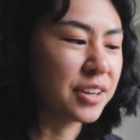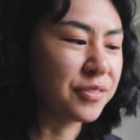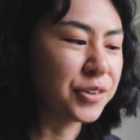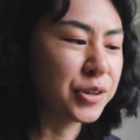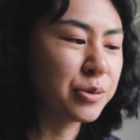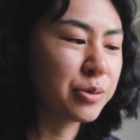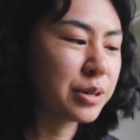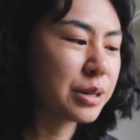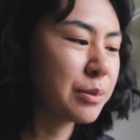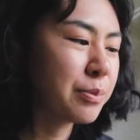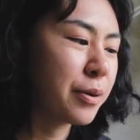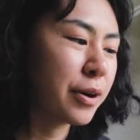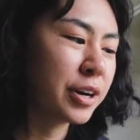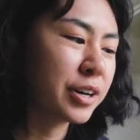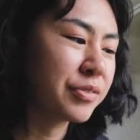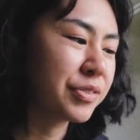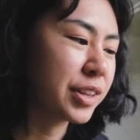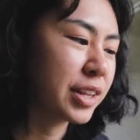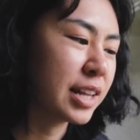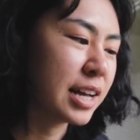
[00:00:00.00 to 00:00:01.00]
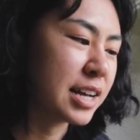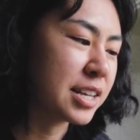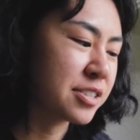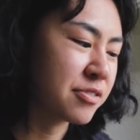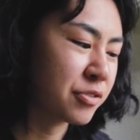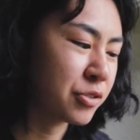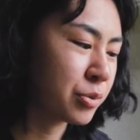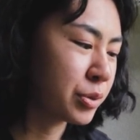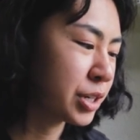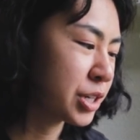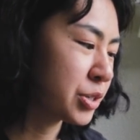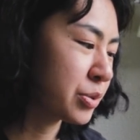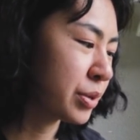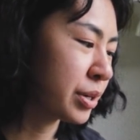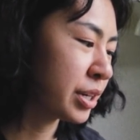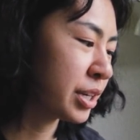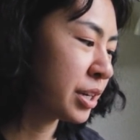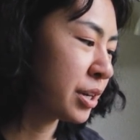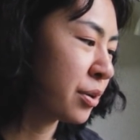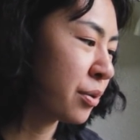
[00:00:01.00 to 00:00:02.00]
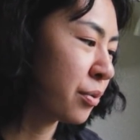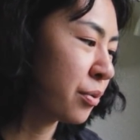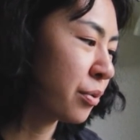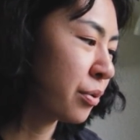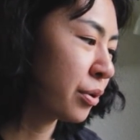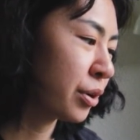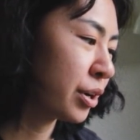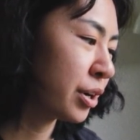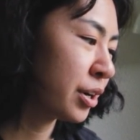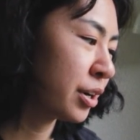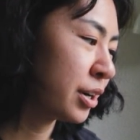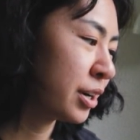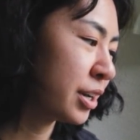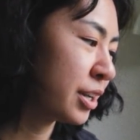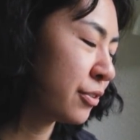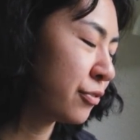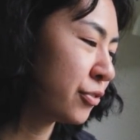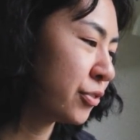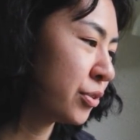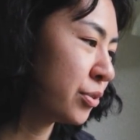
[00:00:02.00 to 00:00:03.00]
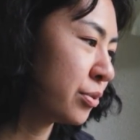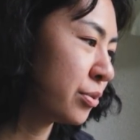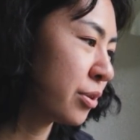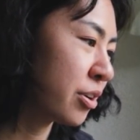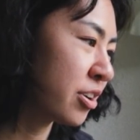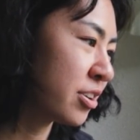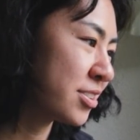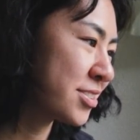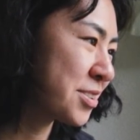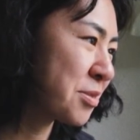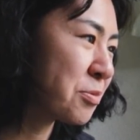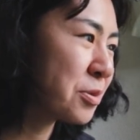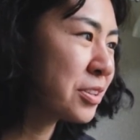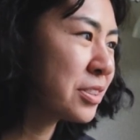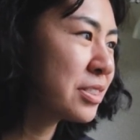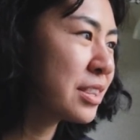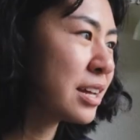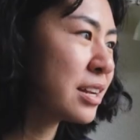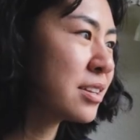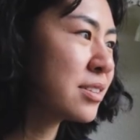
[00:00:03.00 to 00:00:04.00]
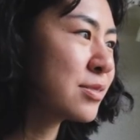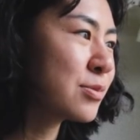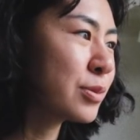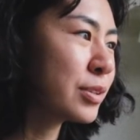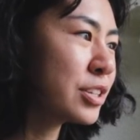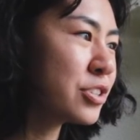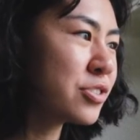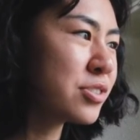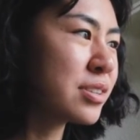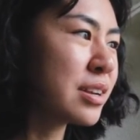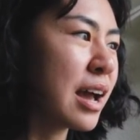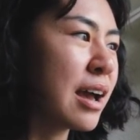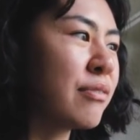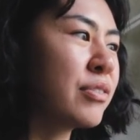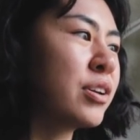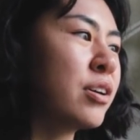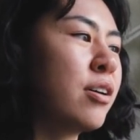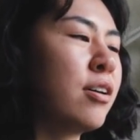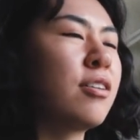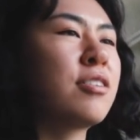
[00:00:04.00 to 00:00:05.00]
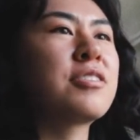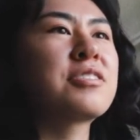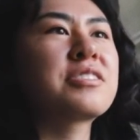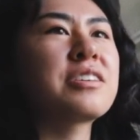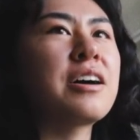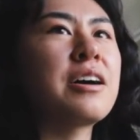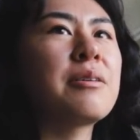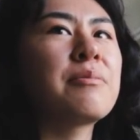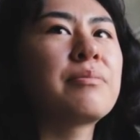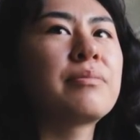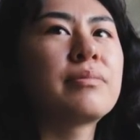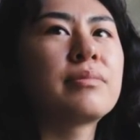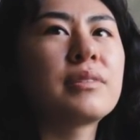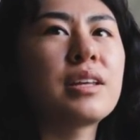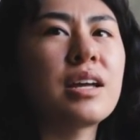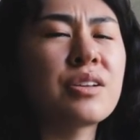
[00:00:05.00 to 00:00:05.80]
if you were a part of the class of 2020 or if you are someone that is really just having a hard time